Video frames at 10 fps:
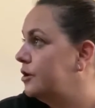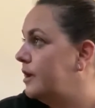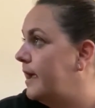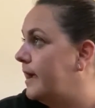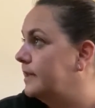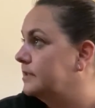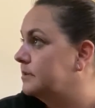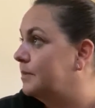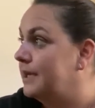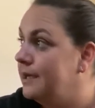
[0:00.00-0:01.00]
And
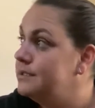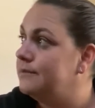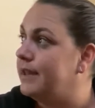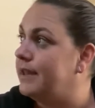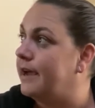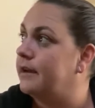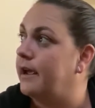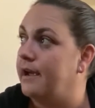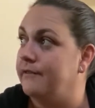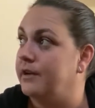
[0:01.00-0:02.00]
because of that, I
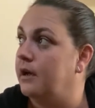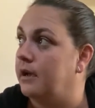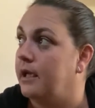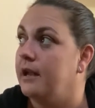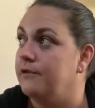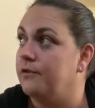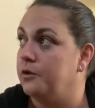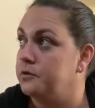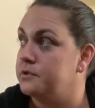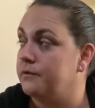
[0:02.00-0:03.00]
haven't hung any
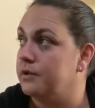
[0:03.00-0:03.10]
photos over